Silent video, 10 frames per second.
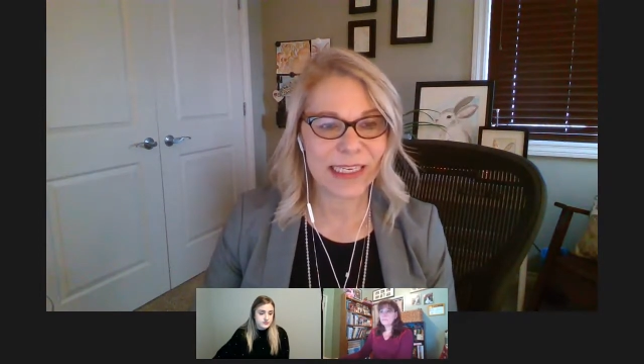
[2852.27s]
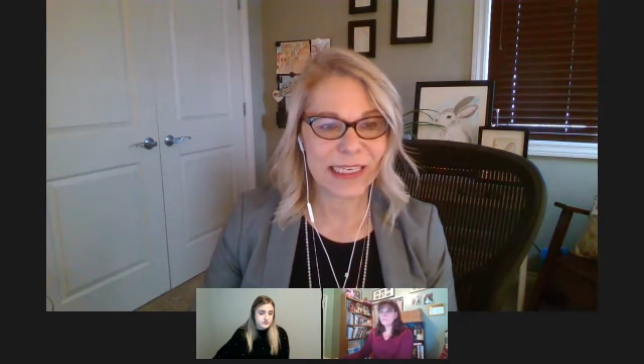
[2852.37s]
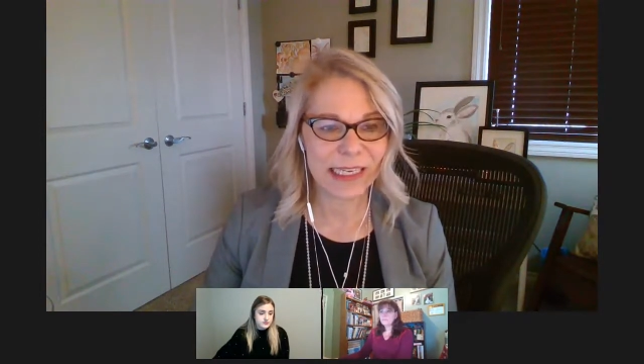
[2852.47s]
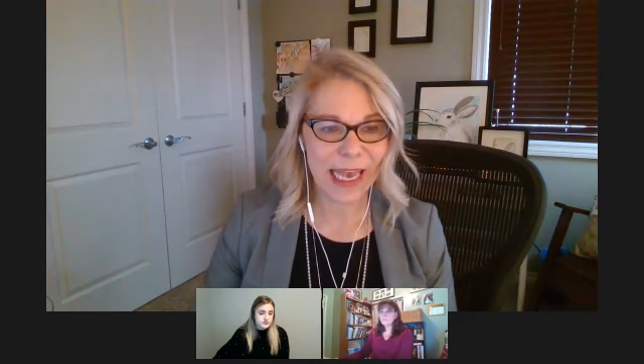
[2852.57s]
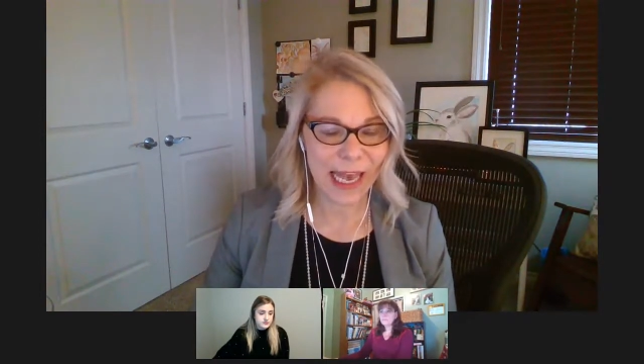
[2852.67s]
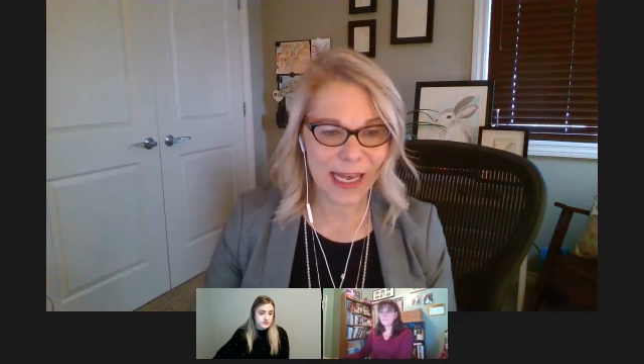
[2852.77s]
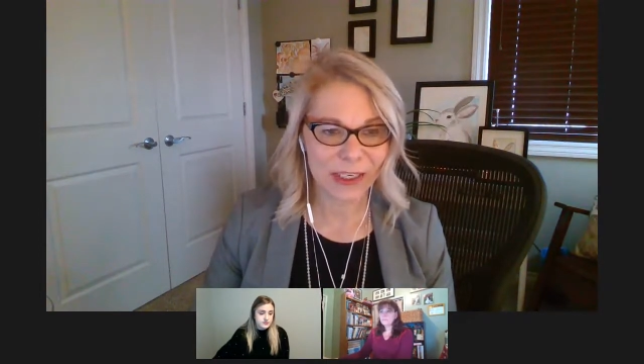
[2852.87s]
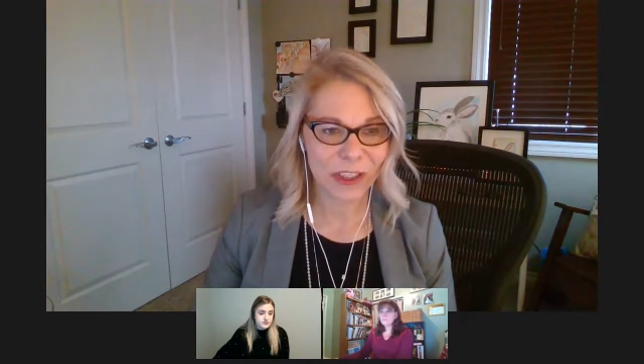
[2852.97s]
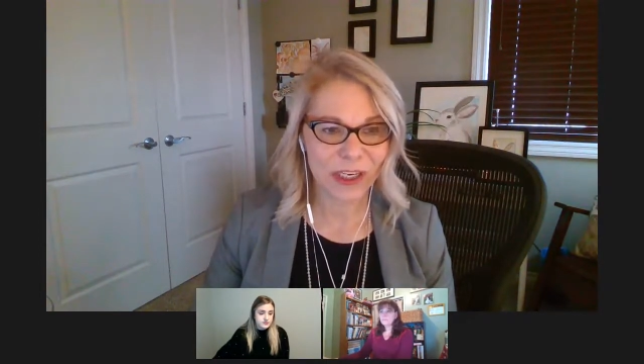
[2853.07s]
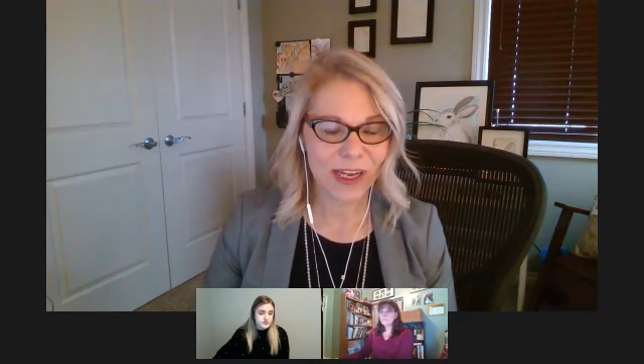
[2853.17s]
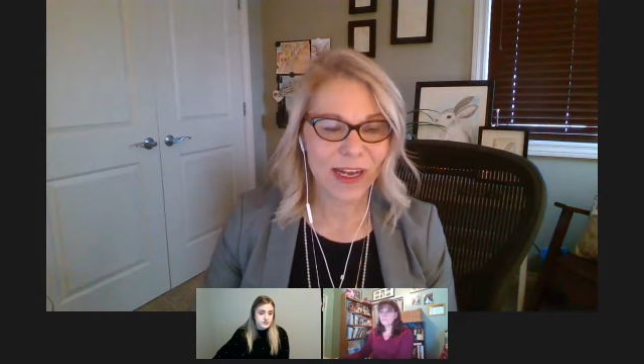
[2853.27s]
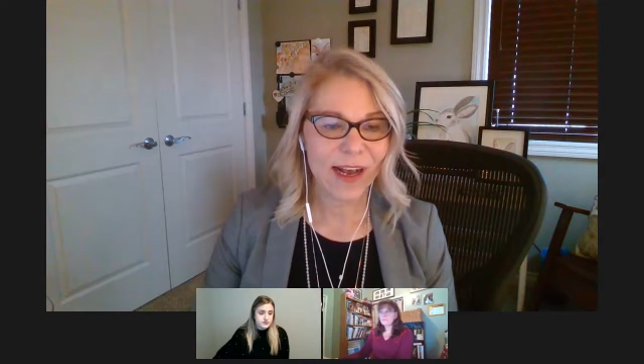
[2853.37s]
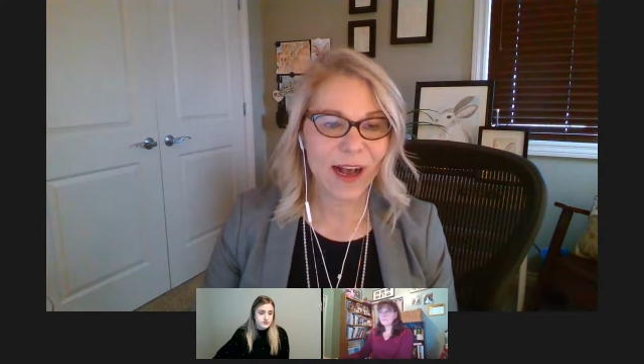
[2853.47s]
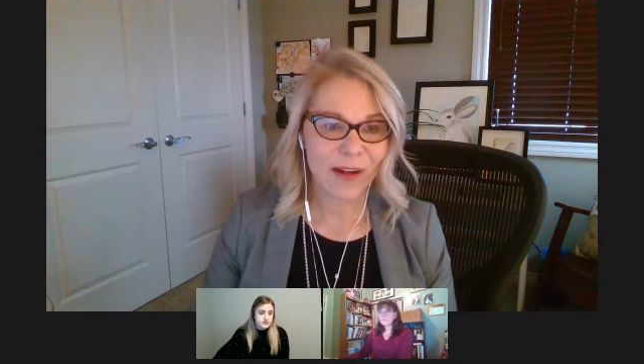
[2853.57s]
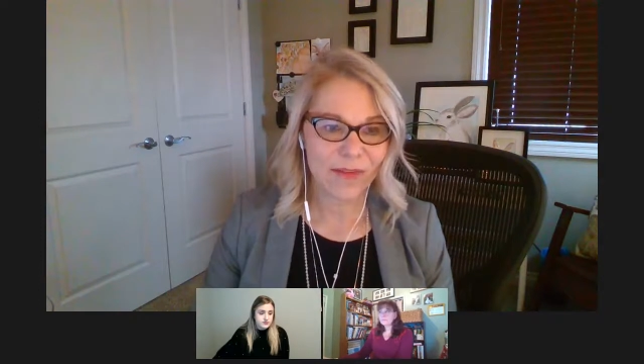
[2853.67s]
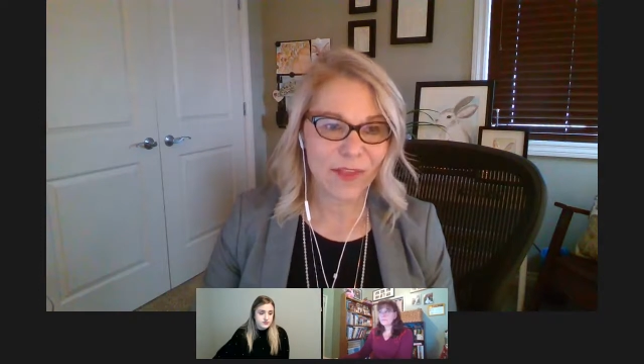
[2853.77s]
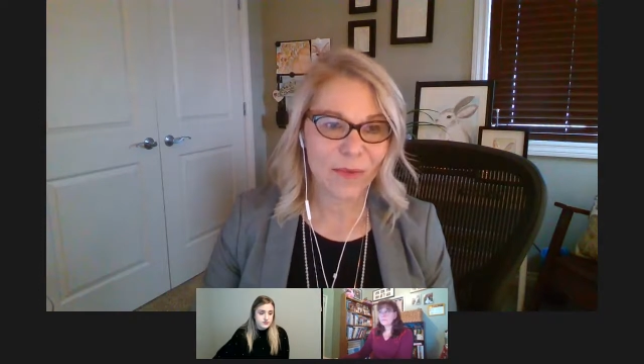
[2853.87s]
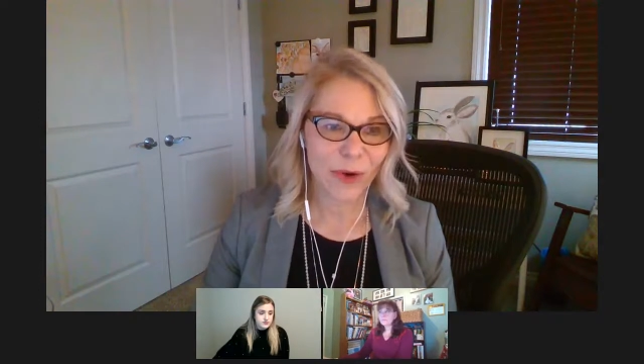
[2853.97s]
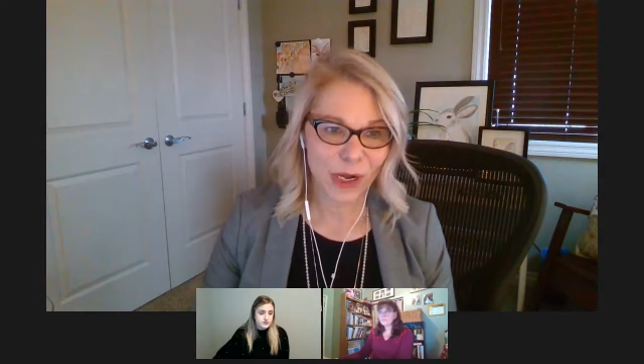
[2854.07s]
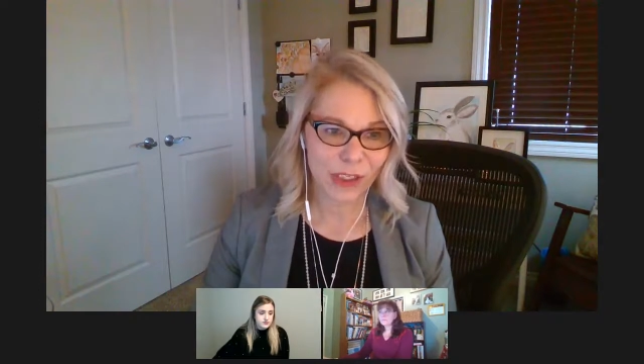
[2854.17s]
in cash of the
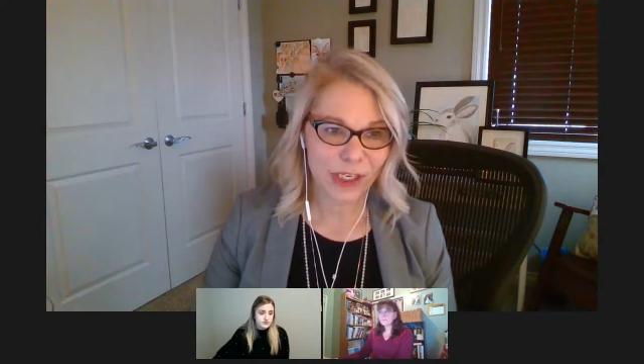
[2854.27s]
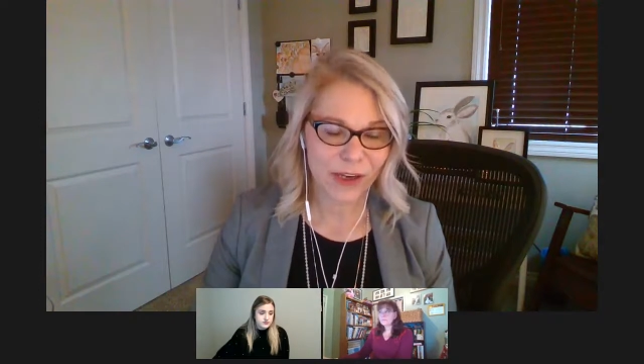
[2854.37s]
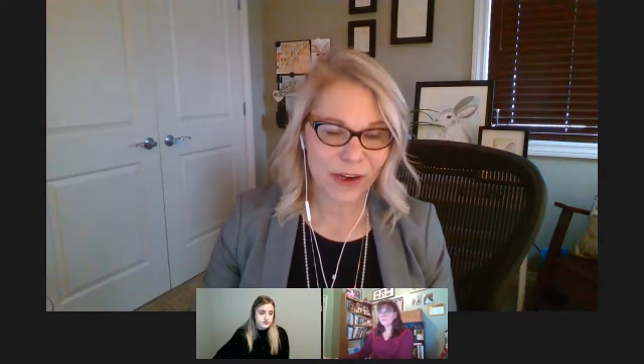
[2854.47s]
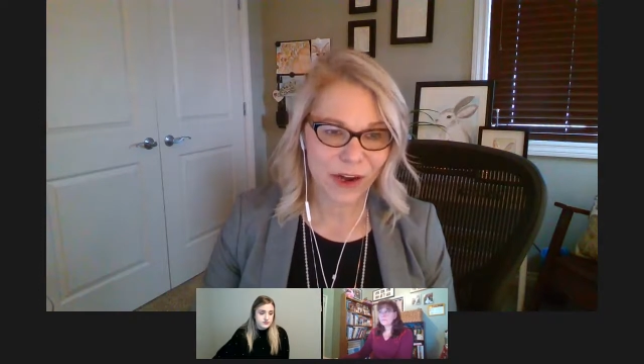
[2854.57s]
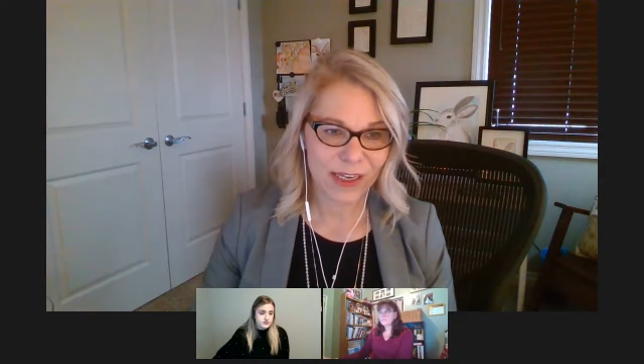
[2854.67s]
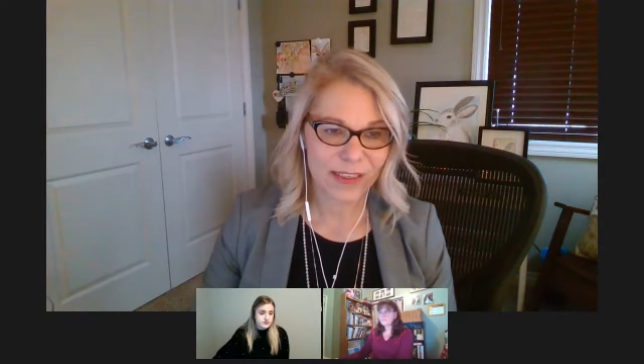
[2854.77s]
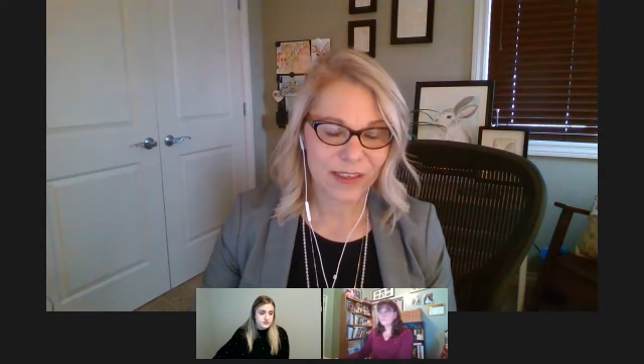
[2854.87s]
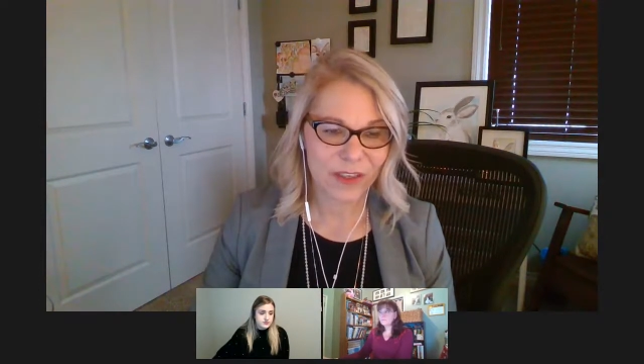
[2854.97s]
project cost.